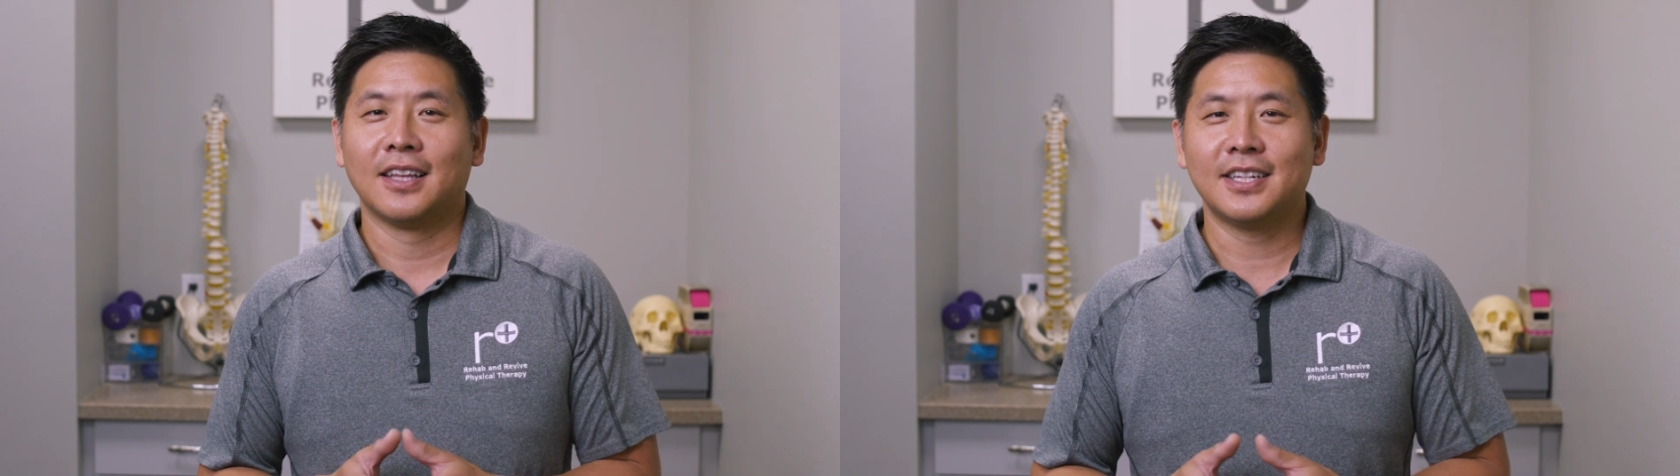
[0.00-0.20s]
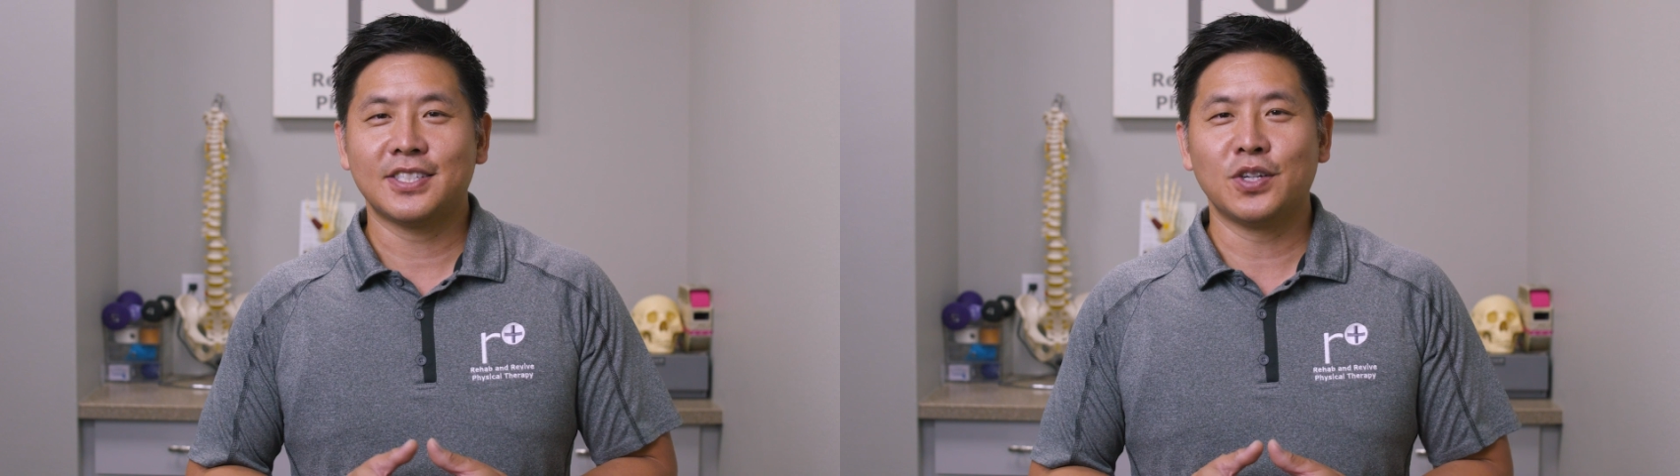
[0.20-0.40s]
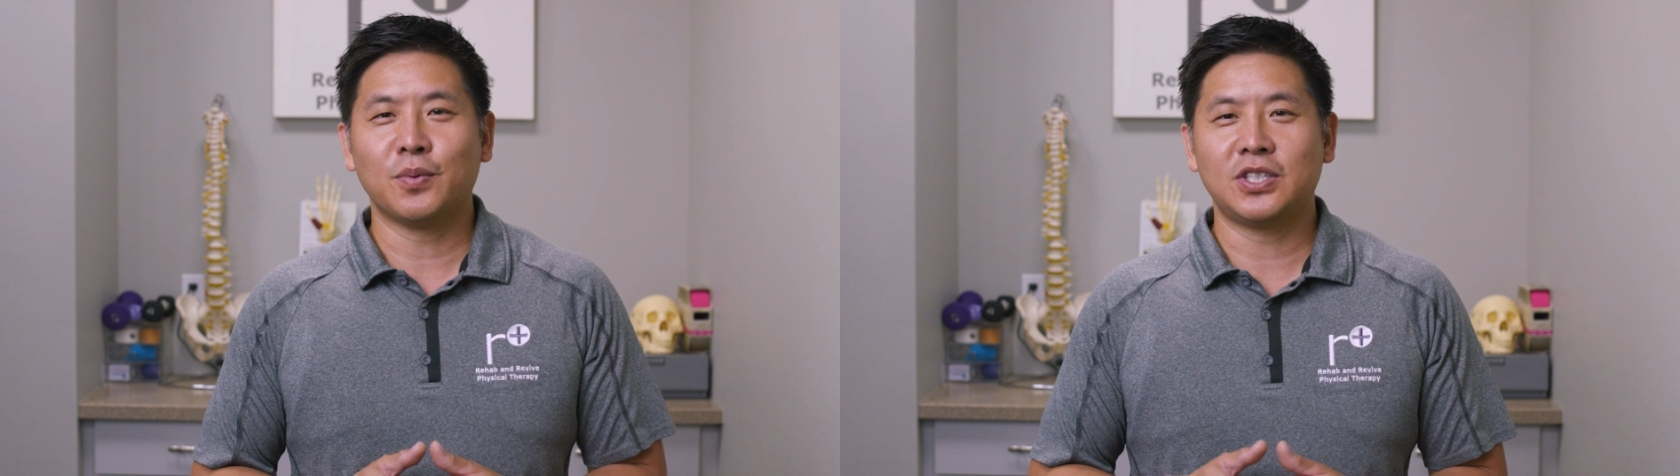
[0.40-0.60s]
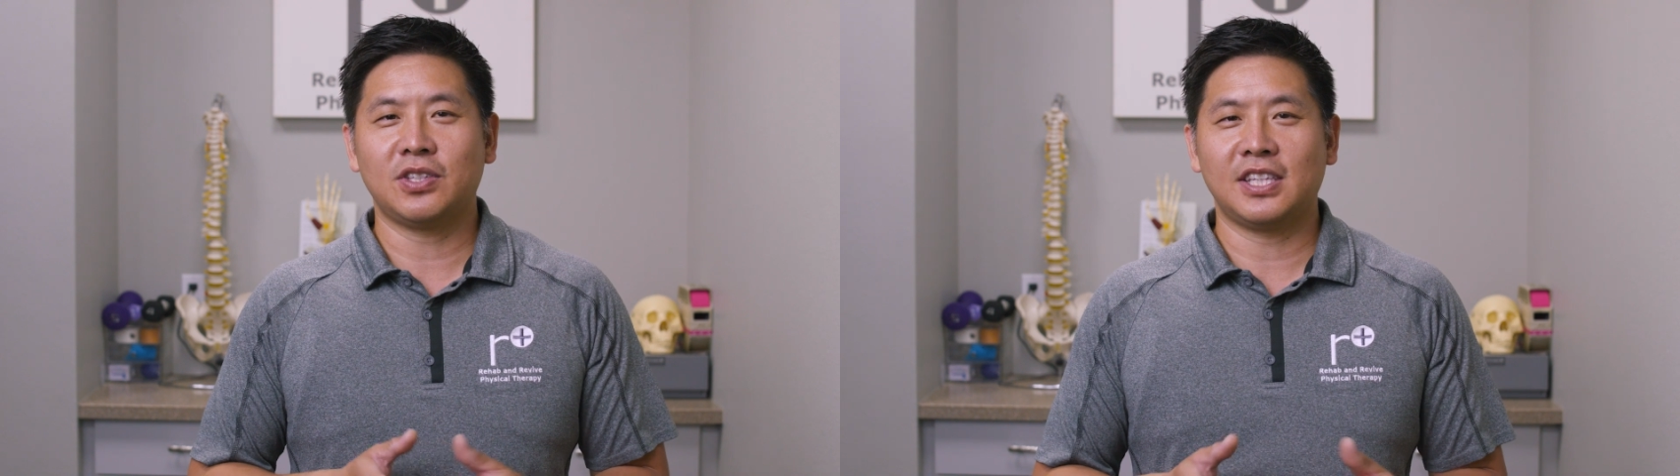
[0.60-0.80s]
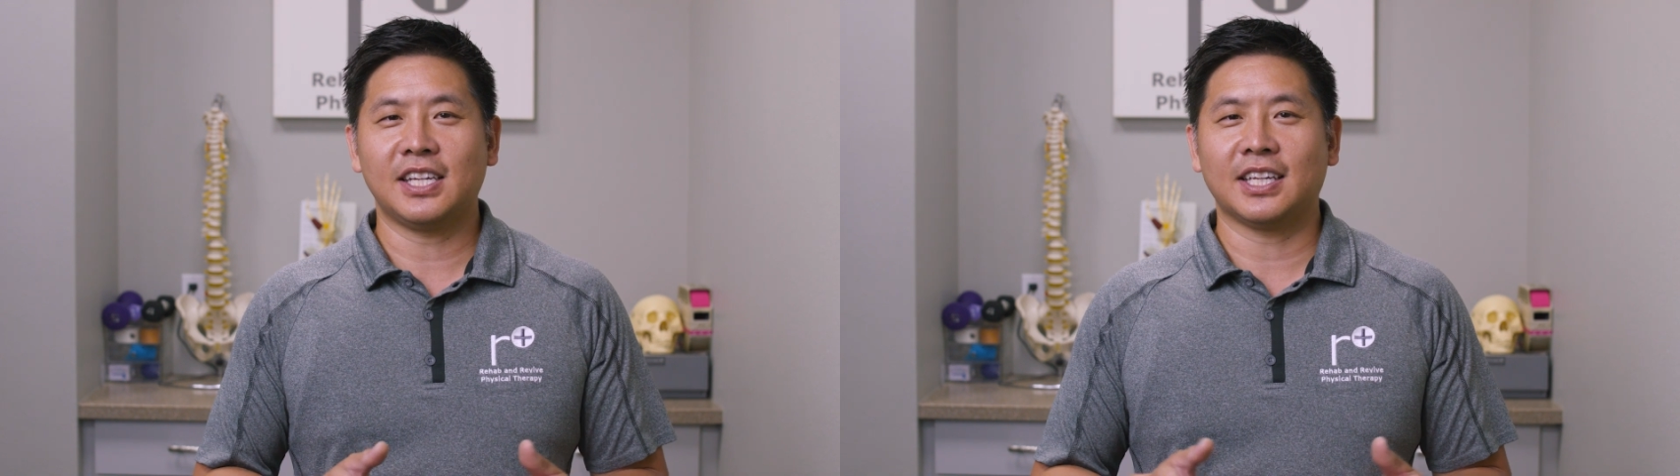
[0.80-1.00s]
Let us know what
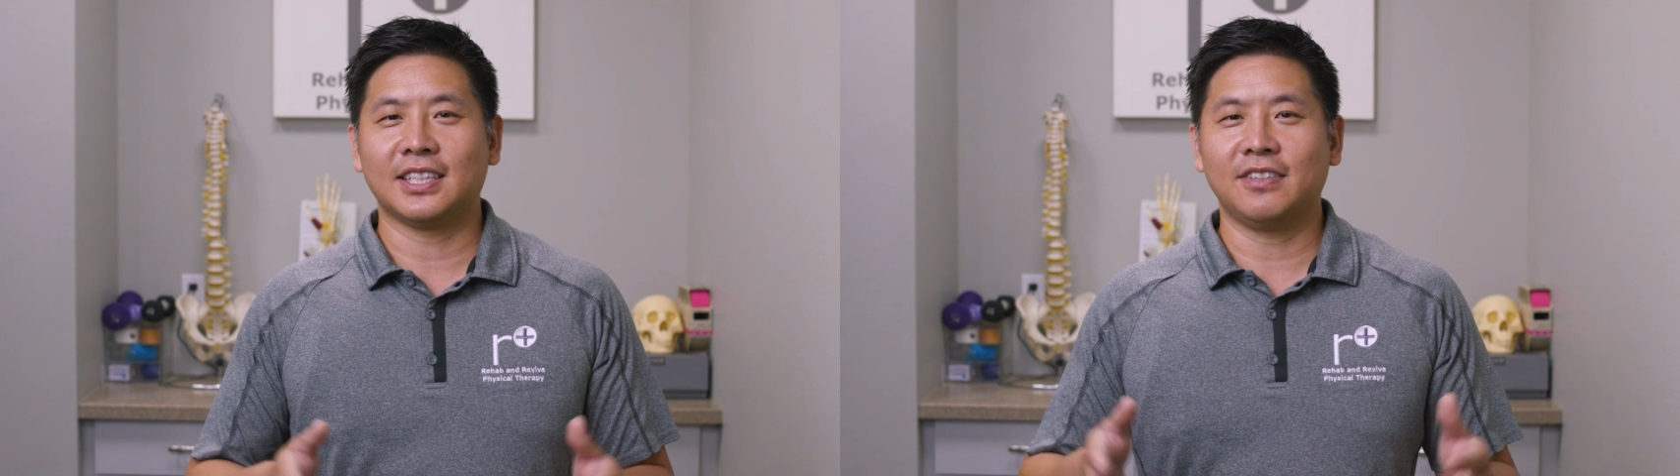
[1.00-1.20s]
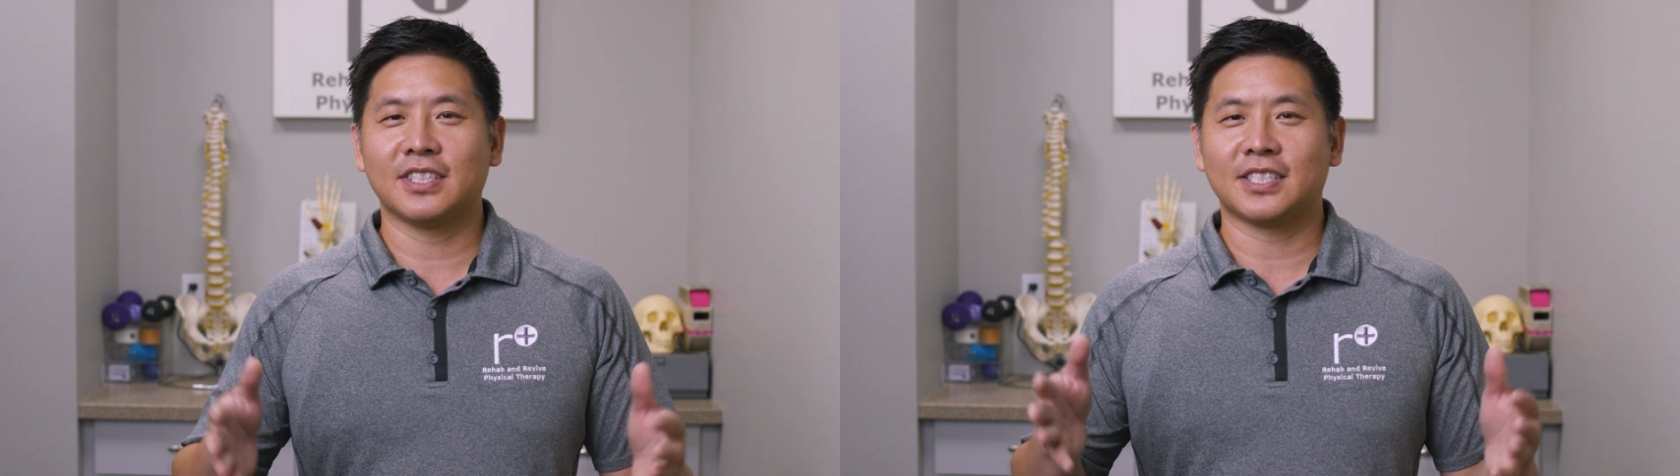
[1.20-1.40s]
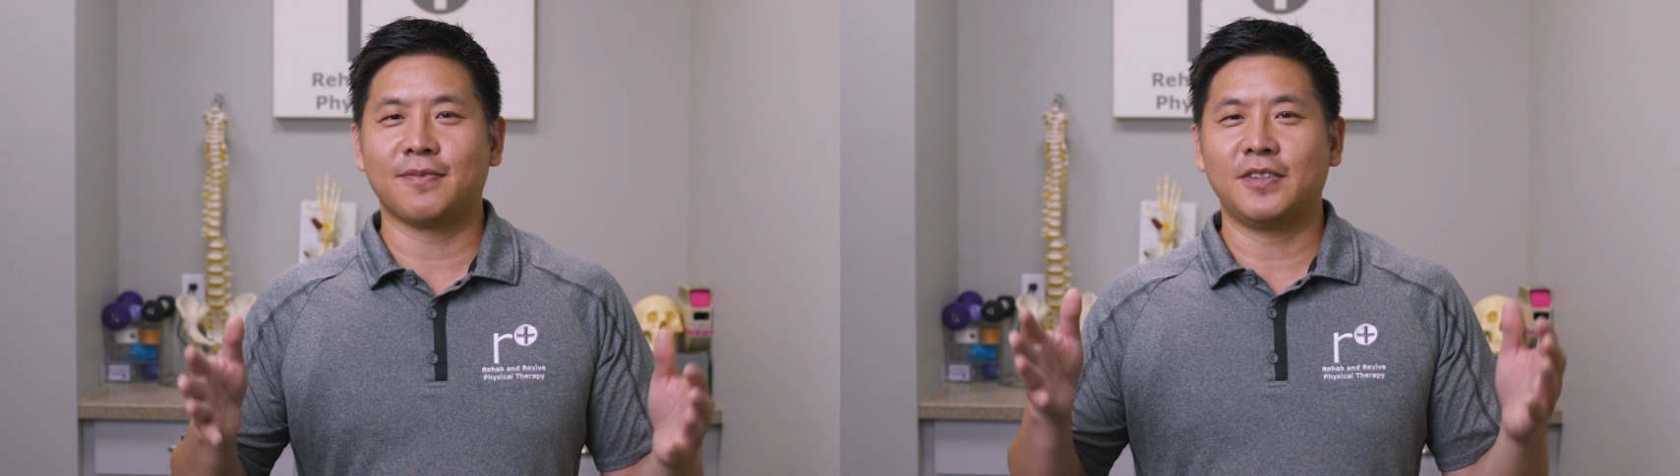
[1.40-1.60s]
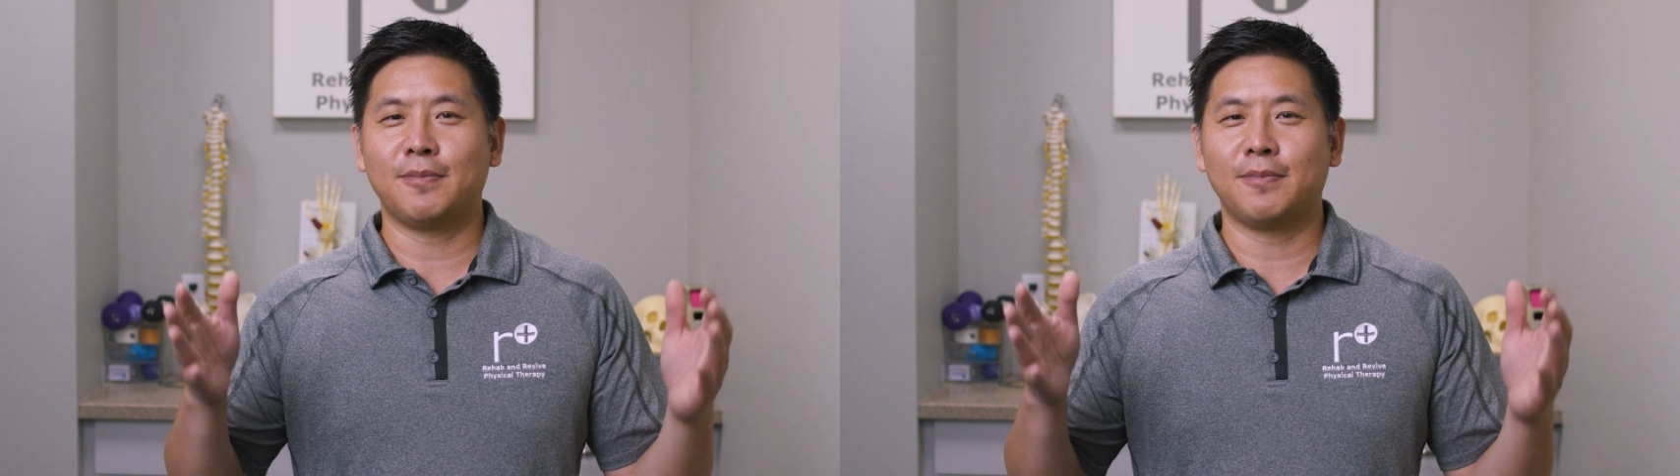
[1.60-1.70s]
you think and leave us some